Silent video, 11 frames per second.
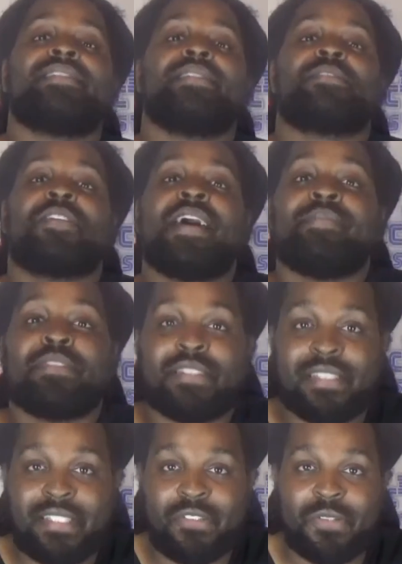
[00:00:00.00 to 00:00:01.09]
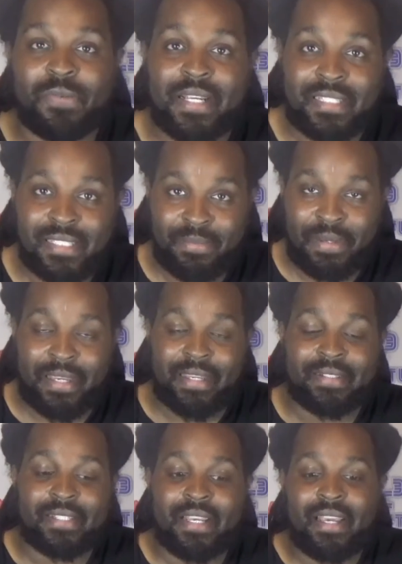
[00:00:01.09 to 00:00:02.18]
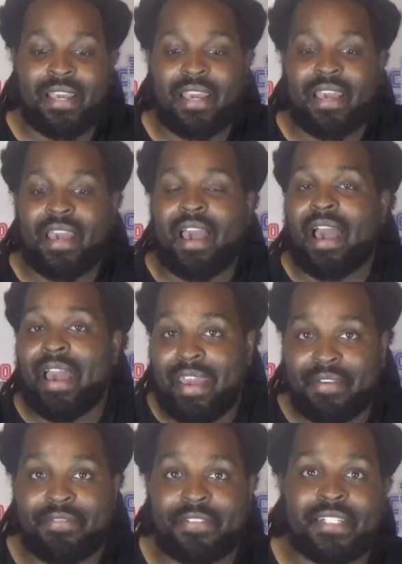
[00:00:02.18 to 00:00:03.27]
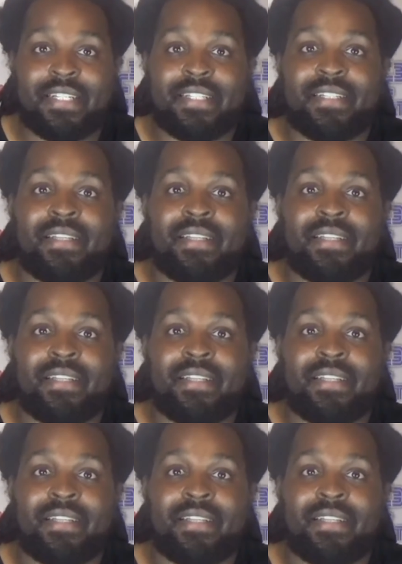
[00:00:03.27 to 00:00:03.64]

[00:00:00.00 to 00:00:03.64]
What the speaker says: subscribe to the See-Through Wrestling page. I had fun.